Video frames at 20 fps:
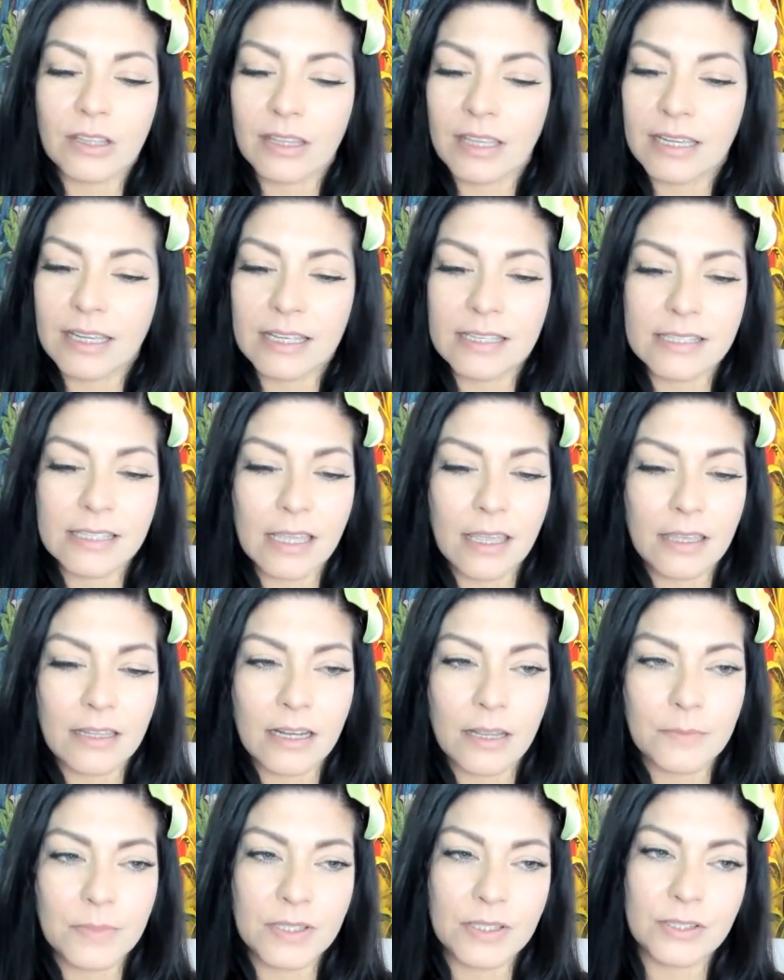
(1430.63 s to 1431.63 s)
like I
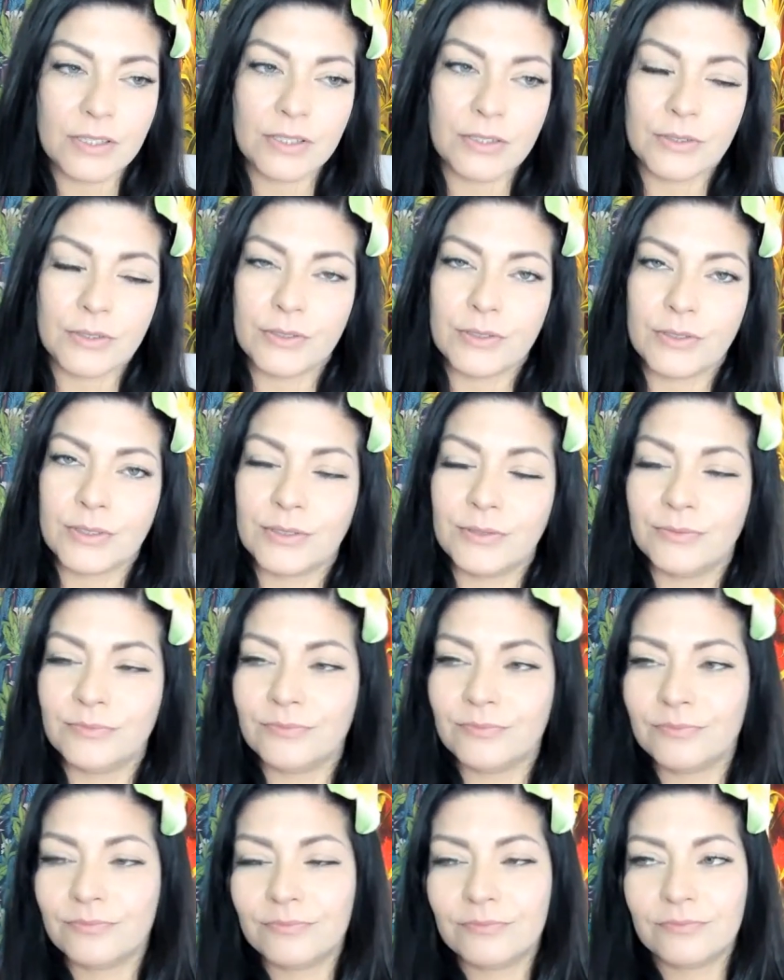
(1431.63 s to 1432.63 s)
said, I'm still
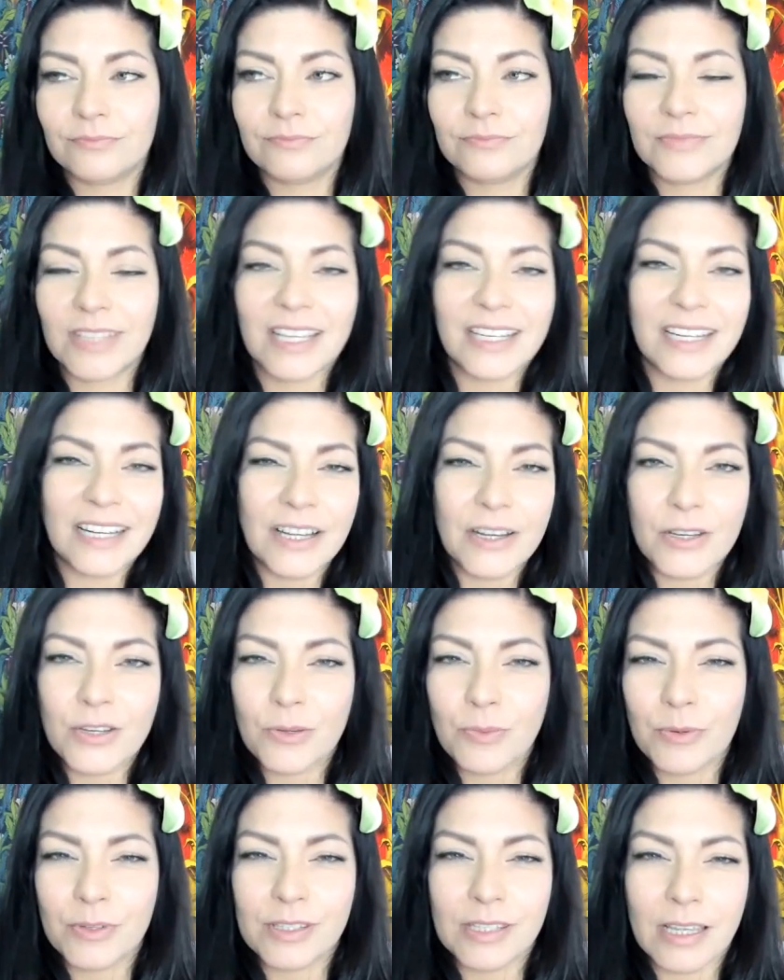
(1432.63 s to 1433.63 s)
not one
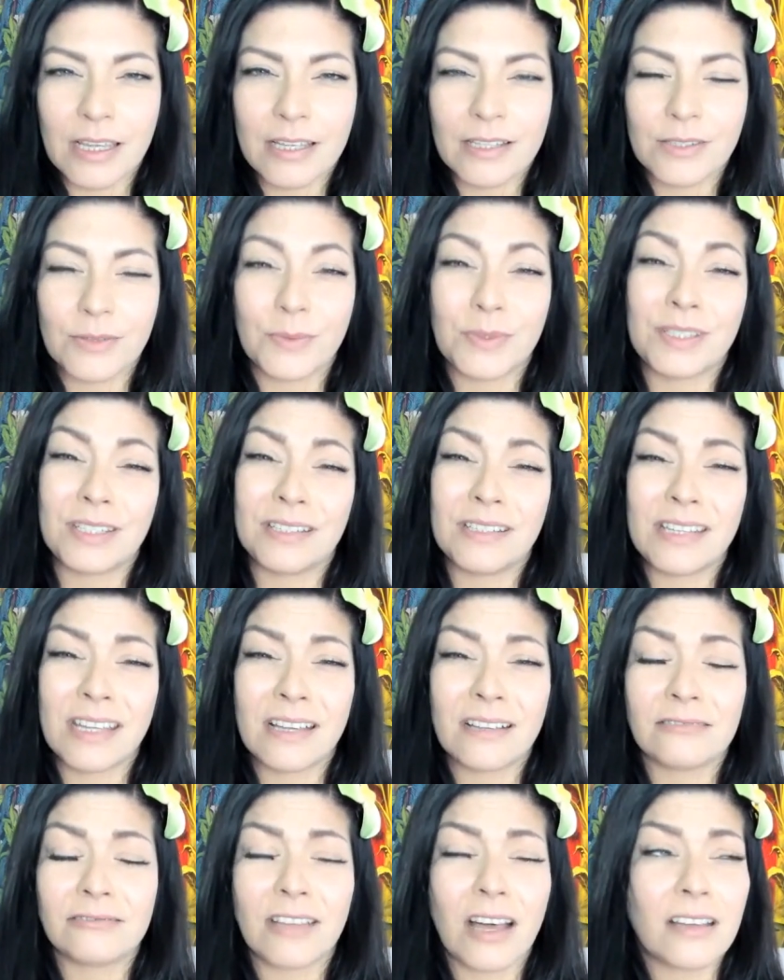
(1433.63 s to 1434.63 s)
hundred percent, so it did
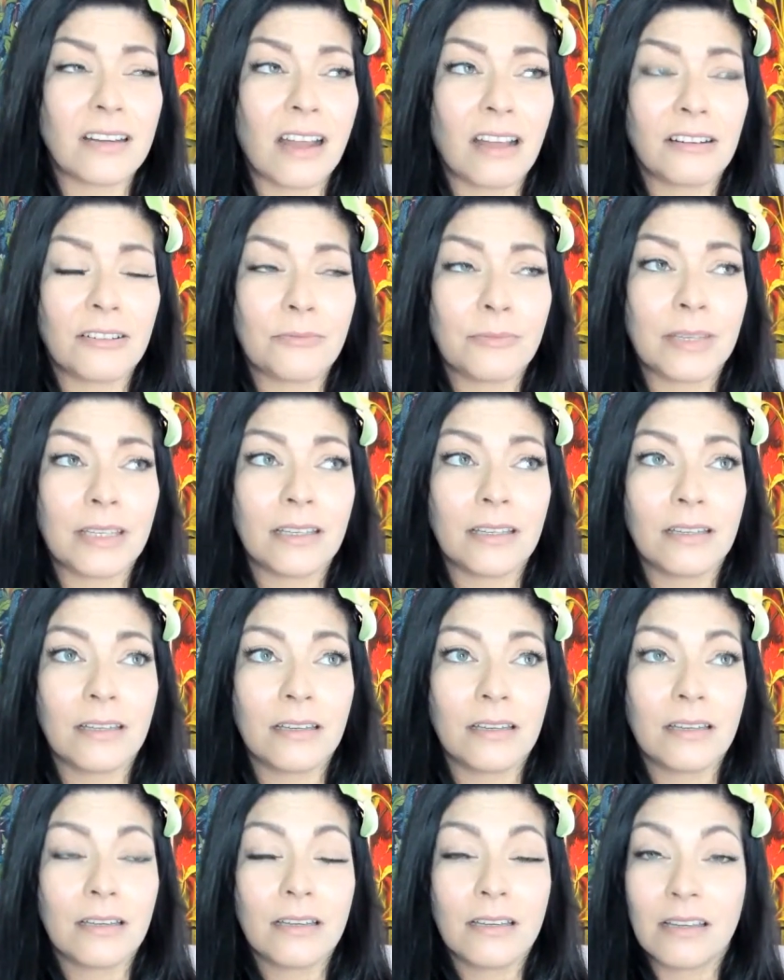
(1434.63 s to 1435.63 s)
take a lot out of me.
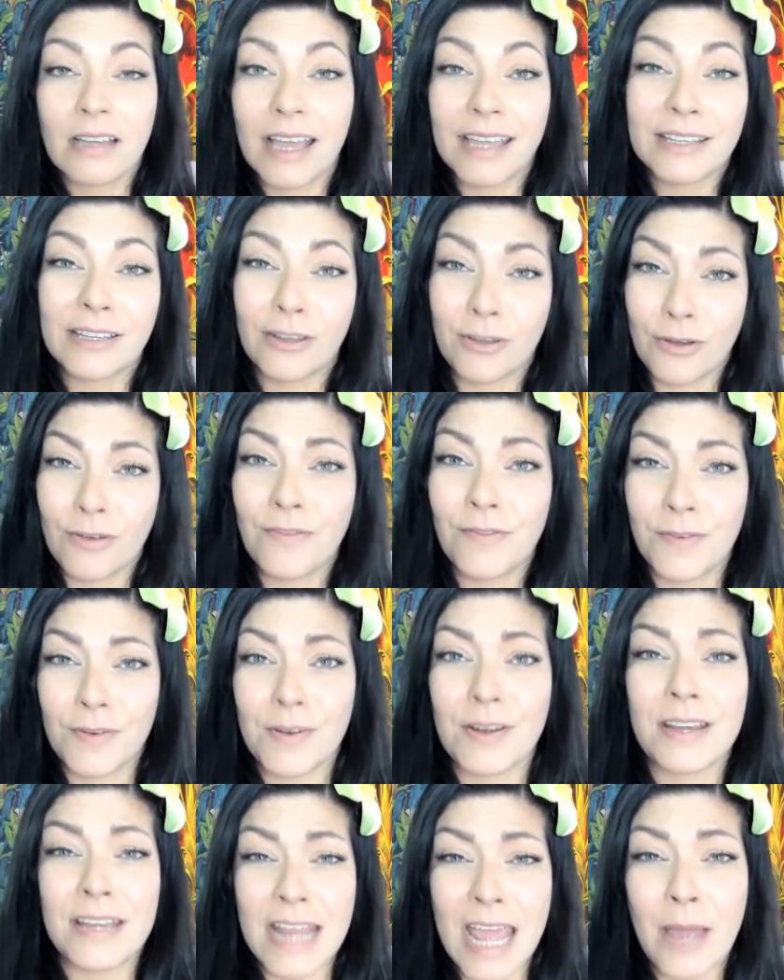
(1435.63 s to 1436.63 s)
I can go for
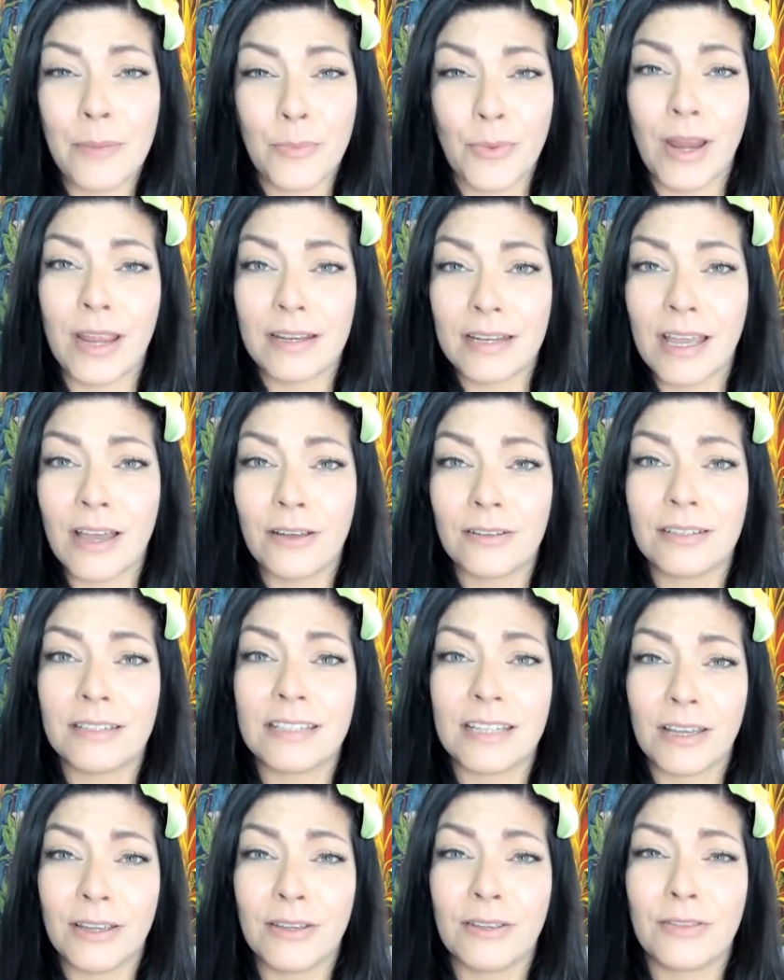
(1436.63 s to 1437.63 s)
a nap right now, to
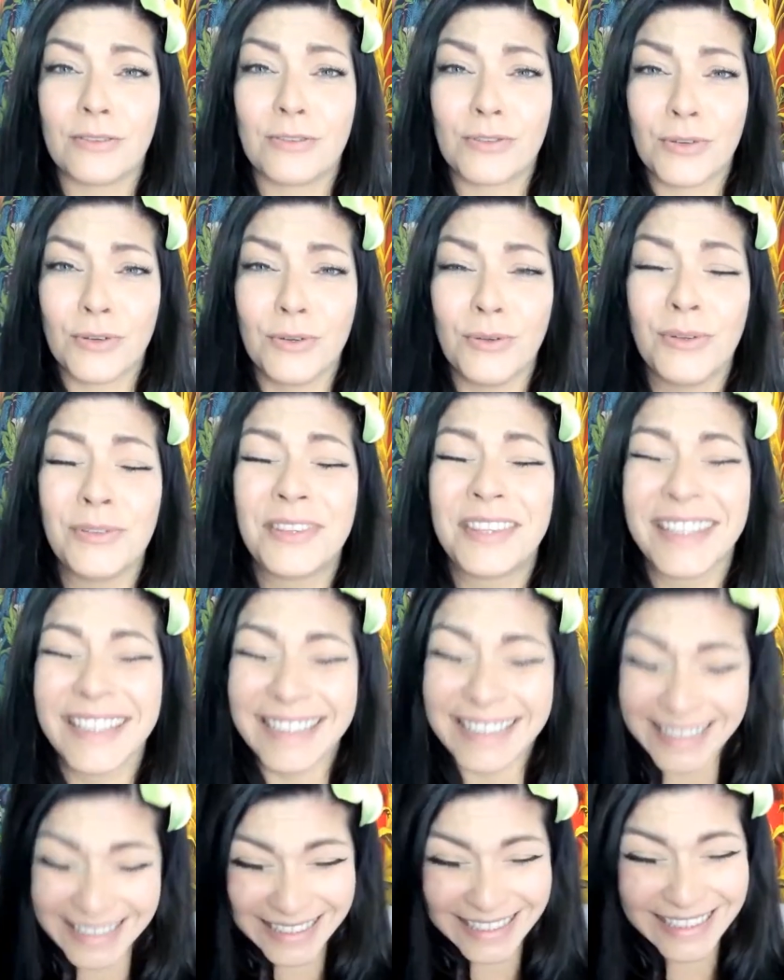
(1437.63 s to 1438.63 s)
tell you the truth.
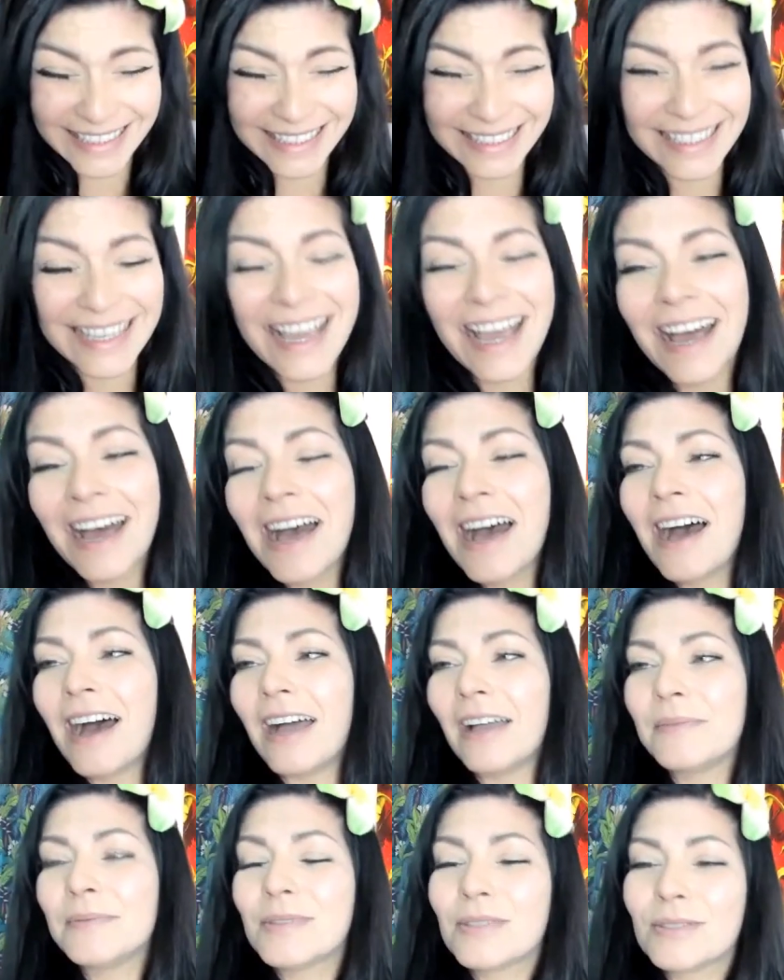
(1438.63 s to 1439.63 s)

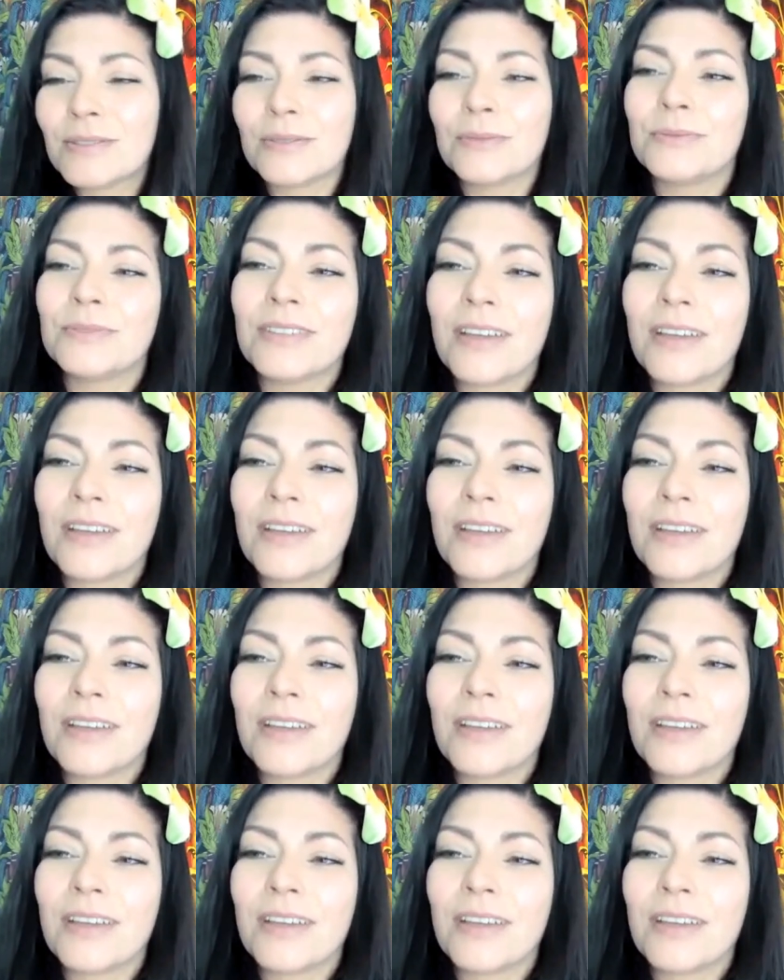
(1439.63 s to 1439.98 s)
I'm so